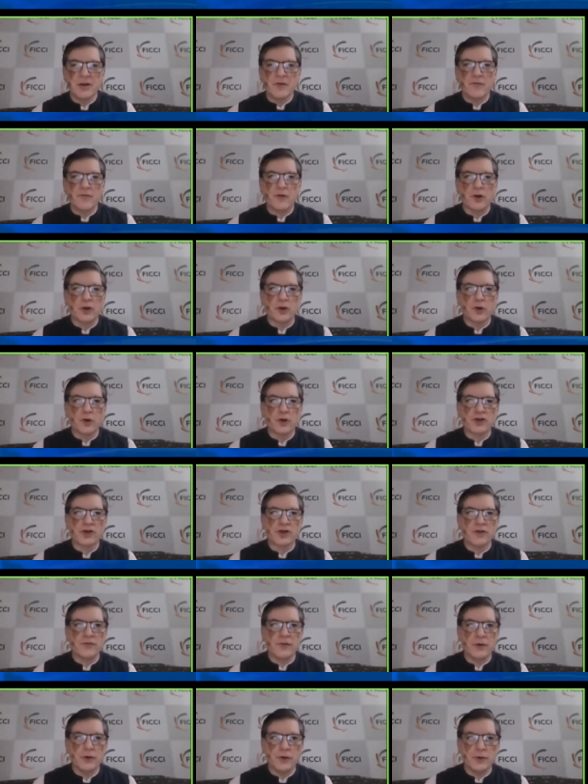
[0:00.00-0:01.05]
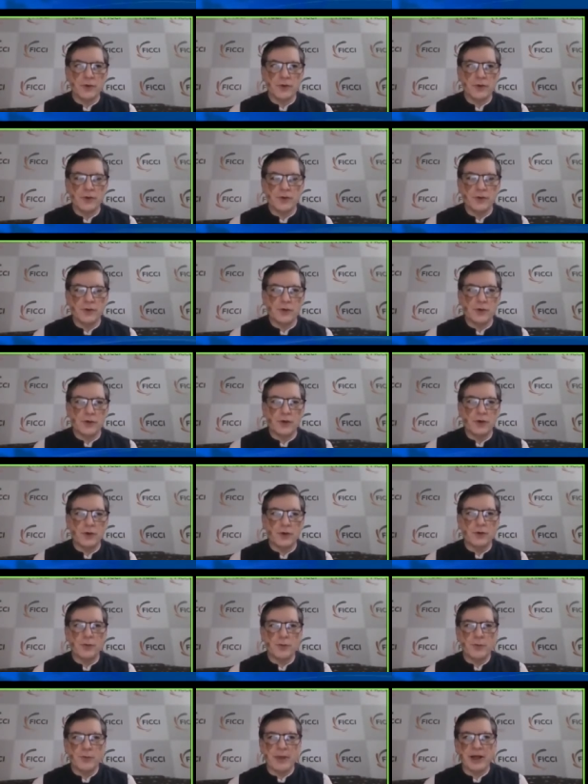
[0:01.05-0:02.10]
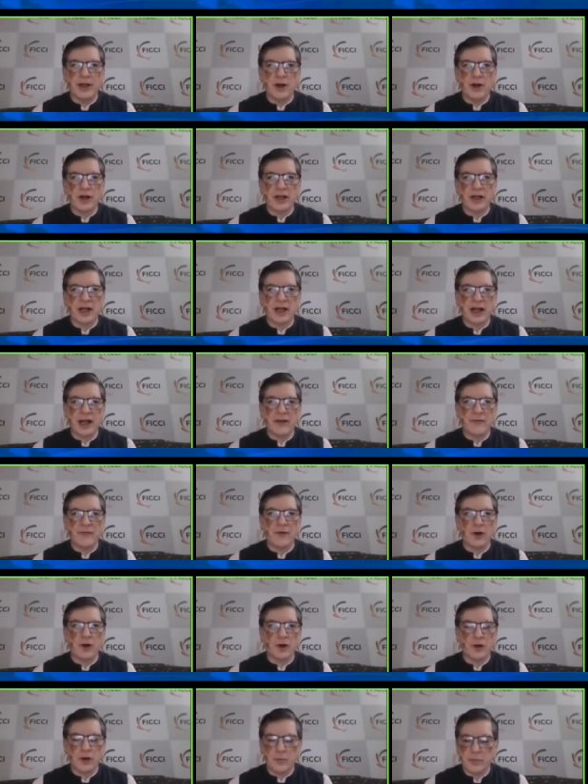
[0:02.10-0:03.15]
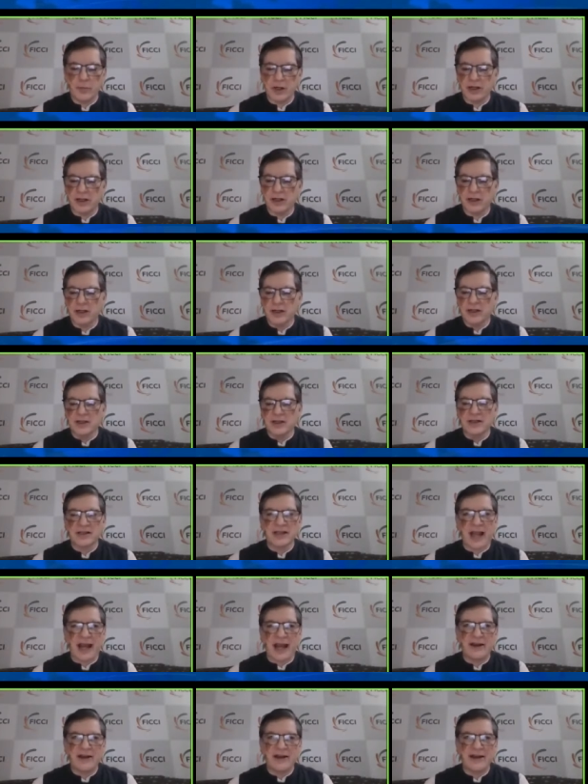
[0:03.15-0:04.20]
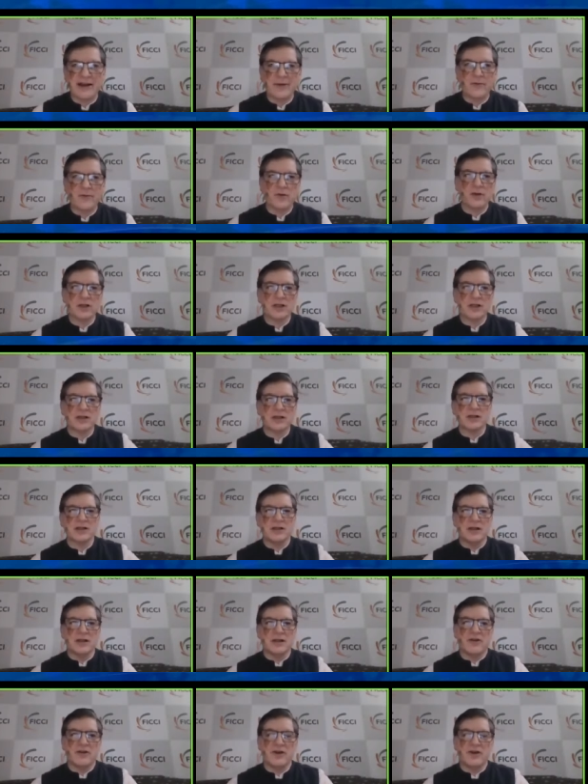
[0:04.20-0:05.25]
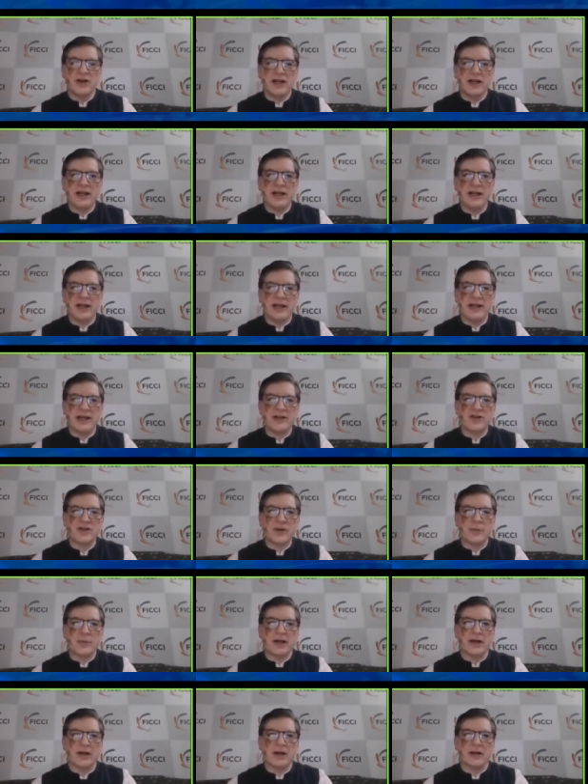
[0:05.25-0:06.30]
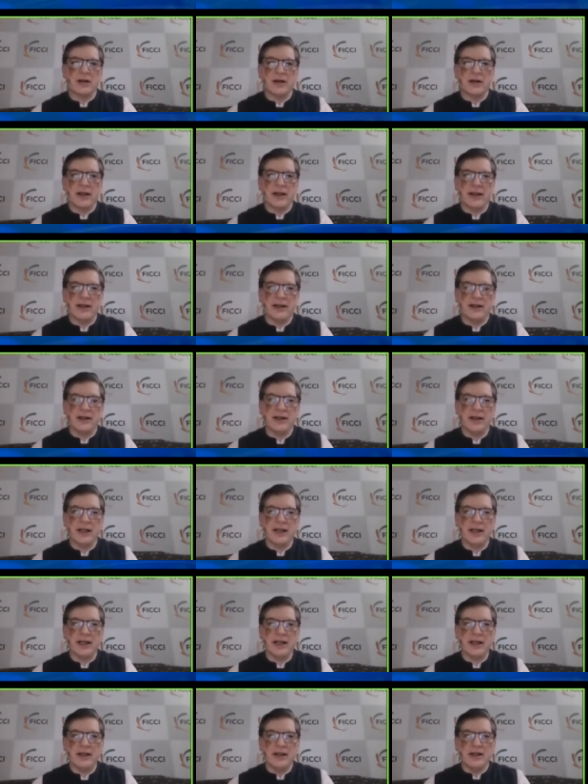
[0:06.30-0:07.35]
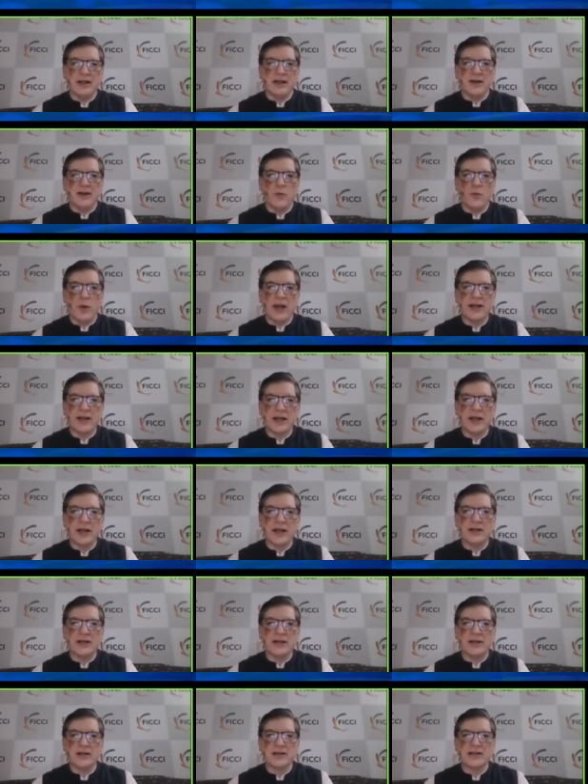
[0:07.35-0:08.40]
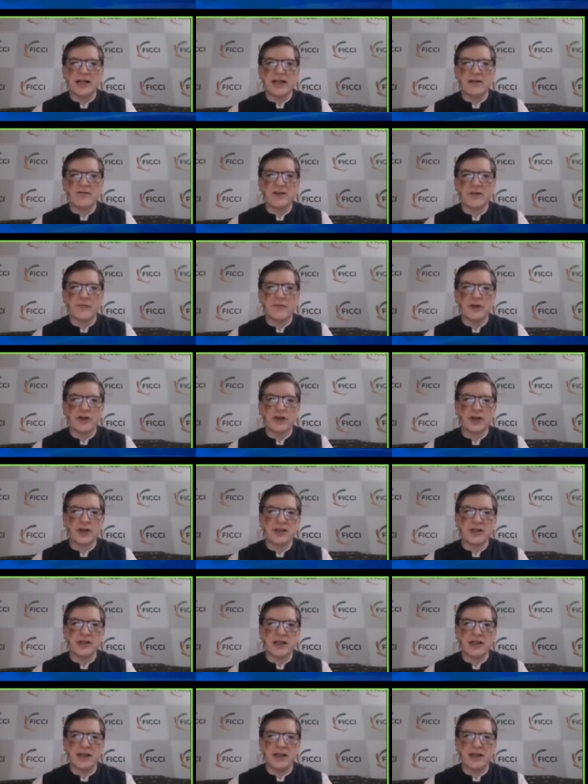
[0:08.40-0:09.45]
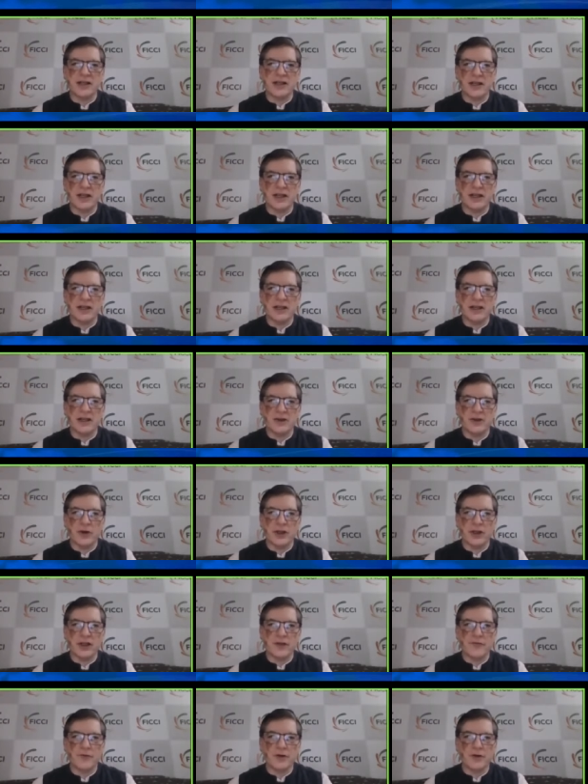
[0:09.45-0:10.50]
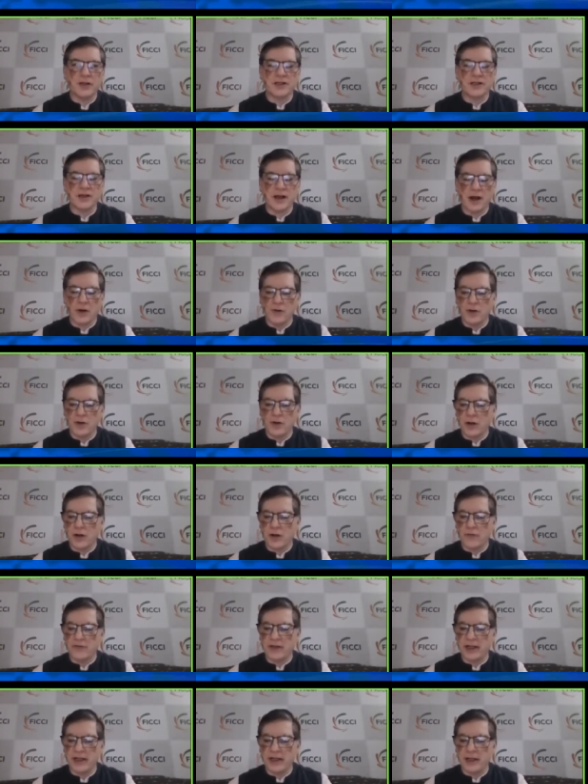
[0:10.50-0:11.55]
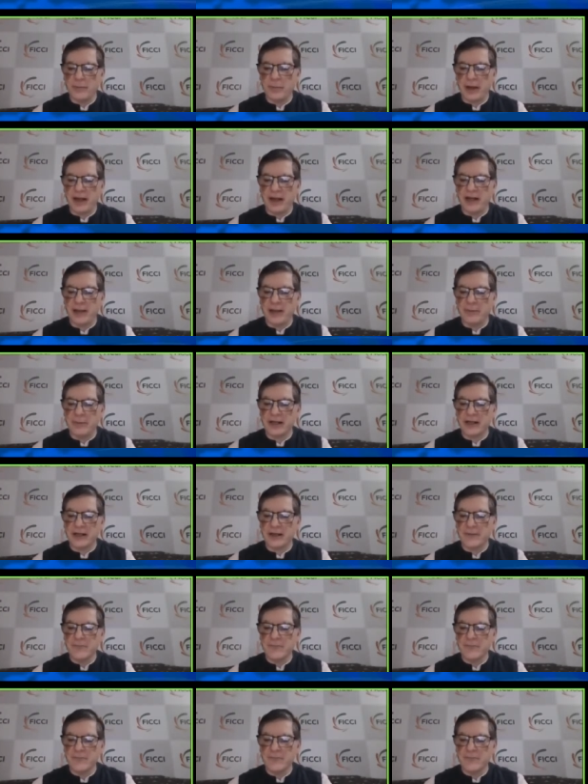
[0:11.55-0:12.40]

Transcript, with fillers: For those of you who may not have followed, but Skanray was really instrumental in the ventilator self-sufficiency in during the first round of the pandemic.